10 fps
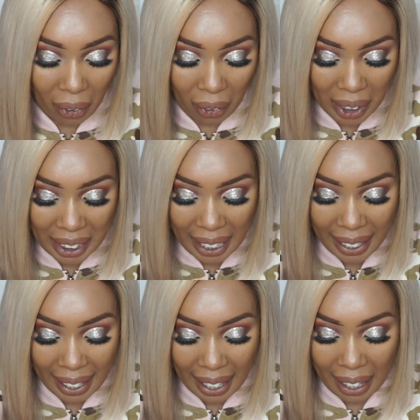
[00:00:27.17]
ordered
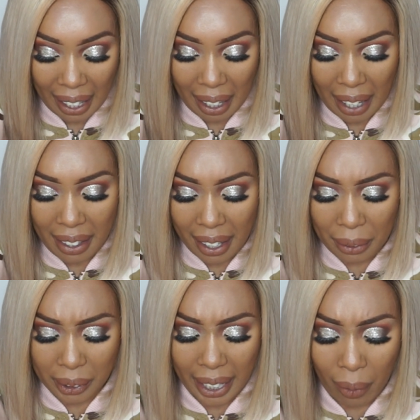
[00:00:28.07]
like I think it
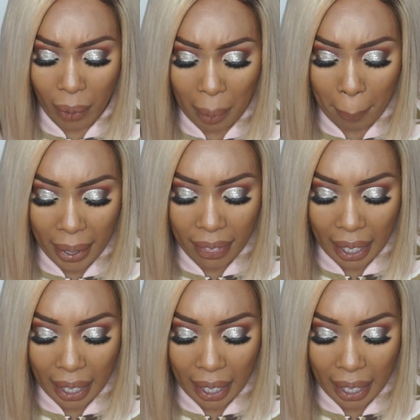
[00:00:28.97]
was like 1 month